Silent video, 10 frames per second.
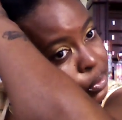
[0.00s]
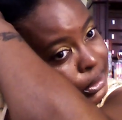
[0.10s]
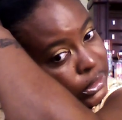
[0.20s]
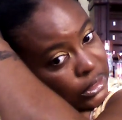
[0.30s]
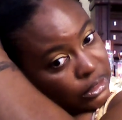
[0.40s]

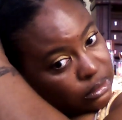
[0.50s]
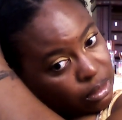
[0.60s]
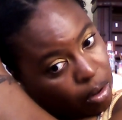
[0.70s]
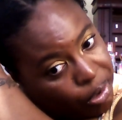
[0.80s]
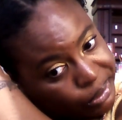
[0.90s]
on here
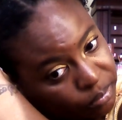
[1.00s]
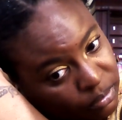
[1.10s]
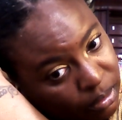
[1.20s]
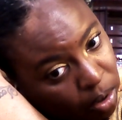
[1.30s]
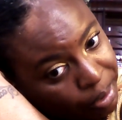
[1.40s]

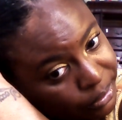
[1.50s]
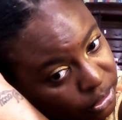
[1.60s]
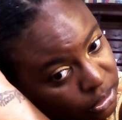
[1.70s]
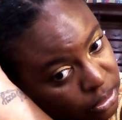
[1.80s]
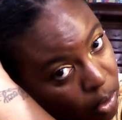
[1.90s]

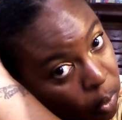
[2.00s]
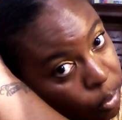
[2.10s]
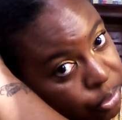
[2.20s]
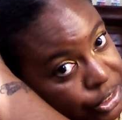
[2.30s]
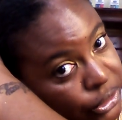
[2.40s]
just to
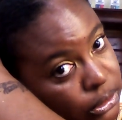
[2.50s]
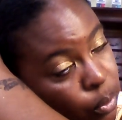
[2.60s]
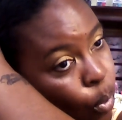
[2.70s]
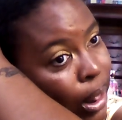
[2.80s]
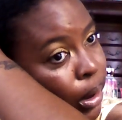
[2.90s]
hold this
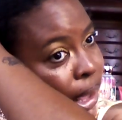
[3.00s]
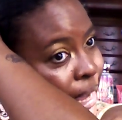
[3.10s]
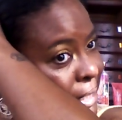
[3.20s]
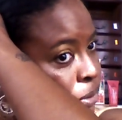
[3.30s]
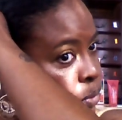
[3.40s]
while
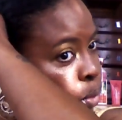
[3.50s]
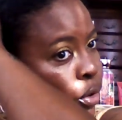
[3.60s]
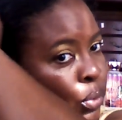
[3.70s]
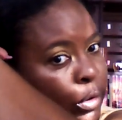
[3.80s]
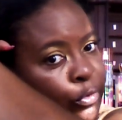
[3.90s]
I
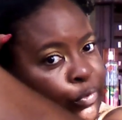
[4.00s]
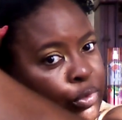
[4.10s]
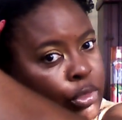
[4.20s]
work with